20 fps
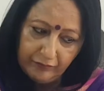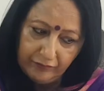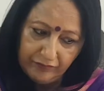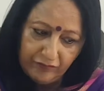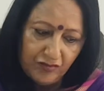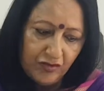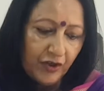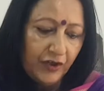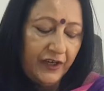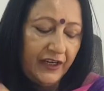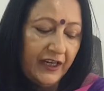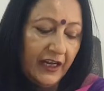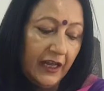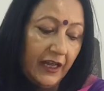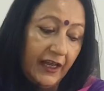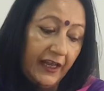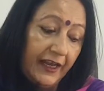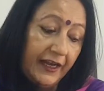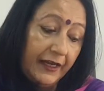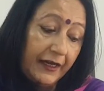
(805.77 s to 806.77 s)
journey
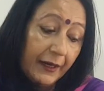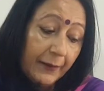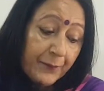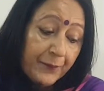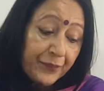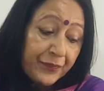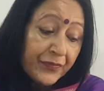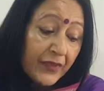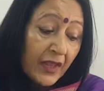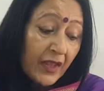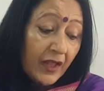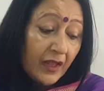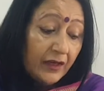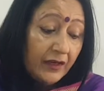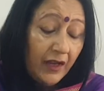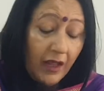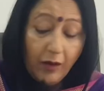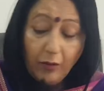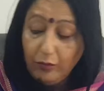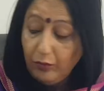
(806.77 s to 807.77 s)
ahead.
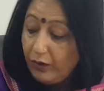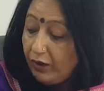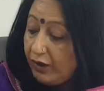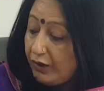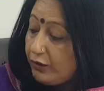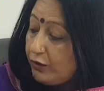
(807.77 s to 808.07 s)
Now,